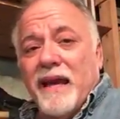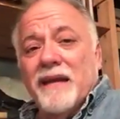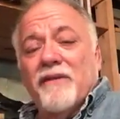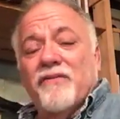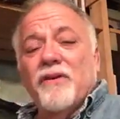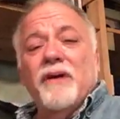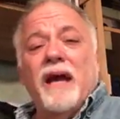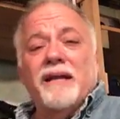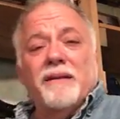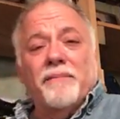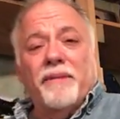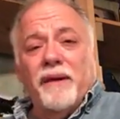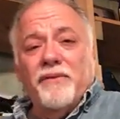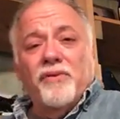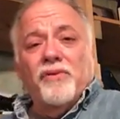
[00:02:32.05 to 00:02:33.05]
And if you had to
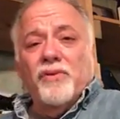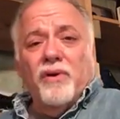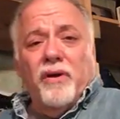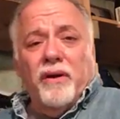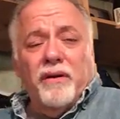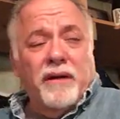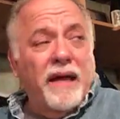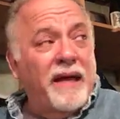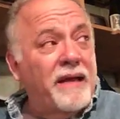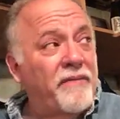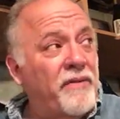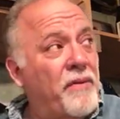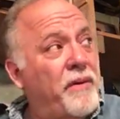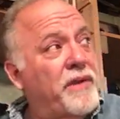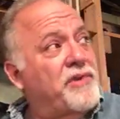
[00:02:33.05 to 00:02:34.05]
play New York, and
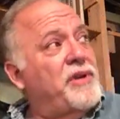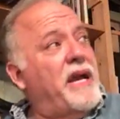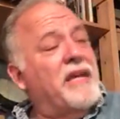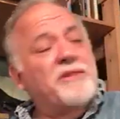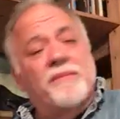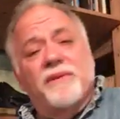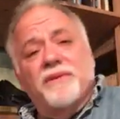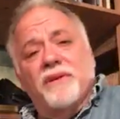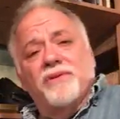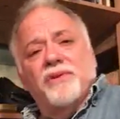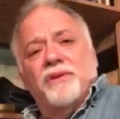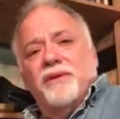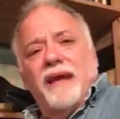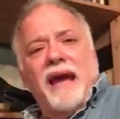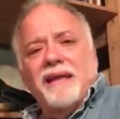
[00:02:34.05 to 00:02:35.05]
if you were a jazz
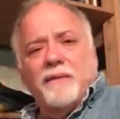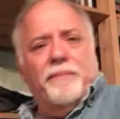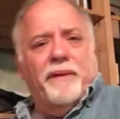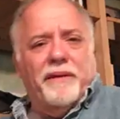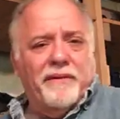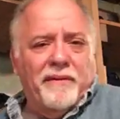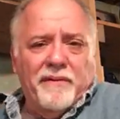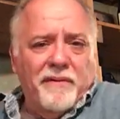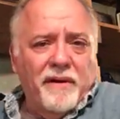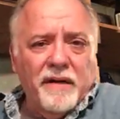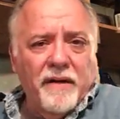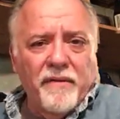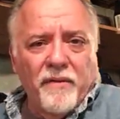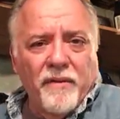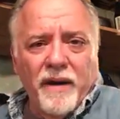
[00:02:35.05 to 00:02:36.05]
musician, you had to play New York.
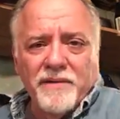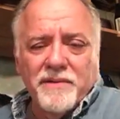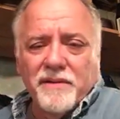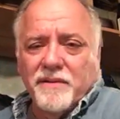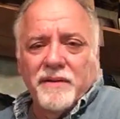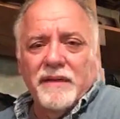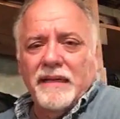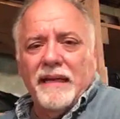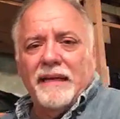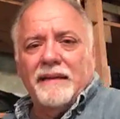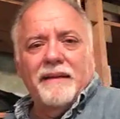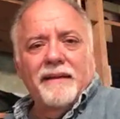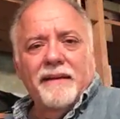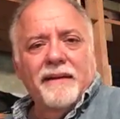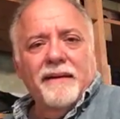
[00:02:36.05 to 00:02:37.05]
Otherwise, you couldn't
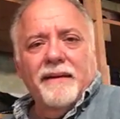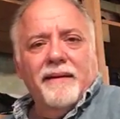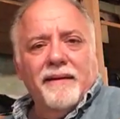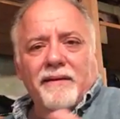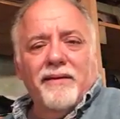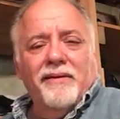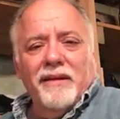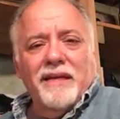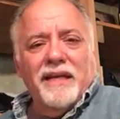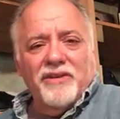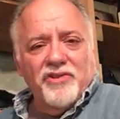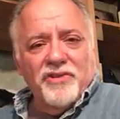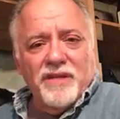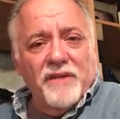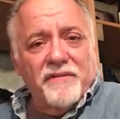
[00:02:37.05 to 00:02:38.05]

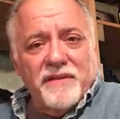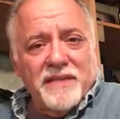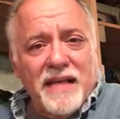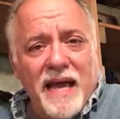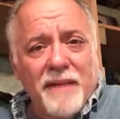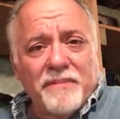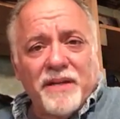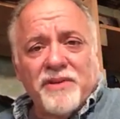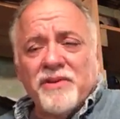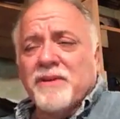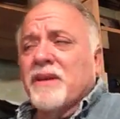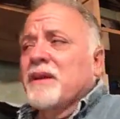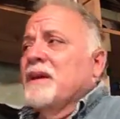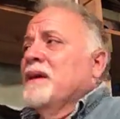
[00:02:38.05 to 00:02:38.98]
get yourself established.